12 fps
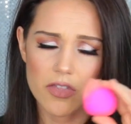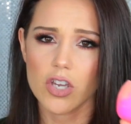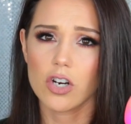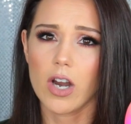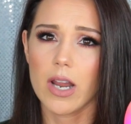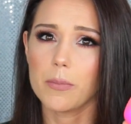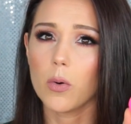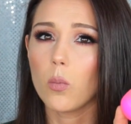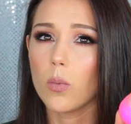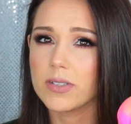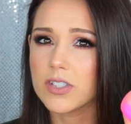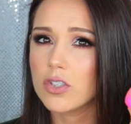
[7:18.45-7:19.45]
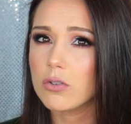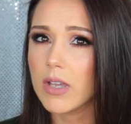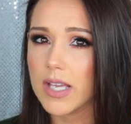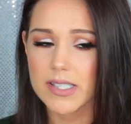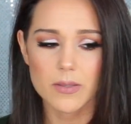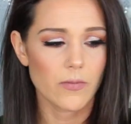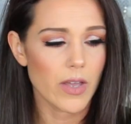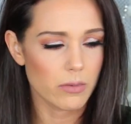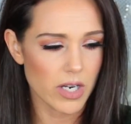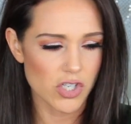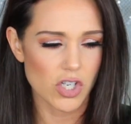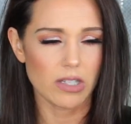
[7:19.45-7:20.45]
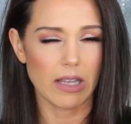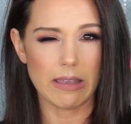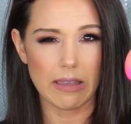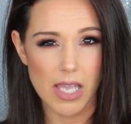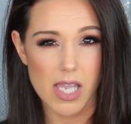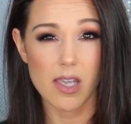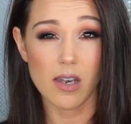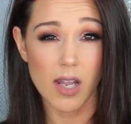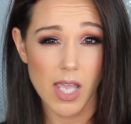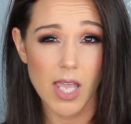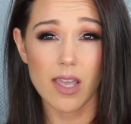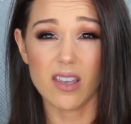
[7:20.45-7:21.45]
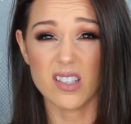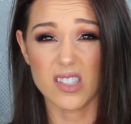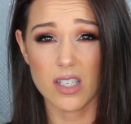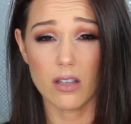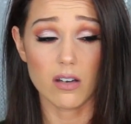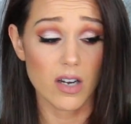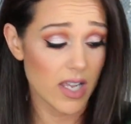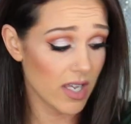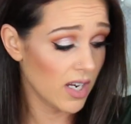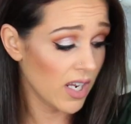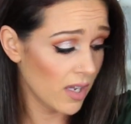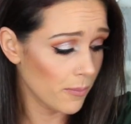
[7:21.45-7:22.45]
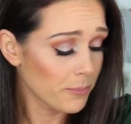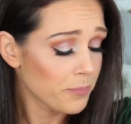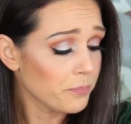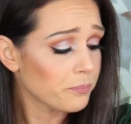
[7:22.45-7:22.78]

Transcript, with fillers: they're great, but once you get some foundation like in it and concealer in it,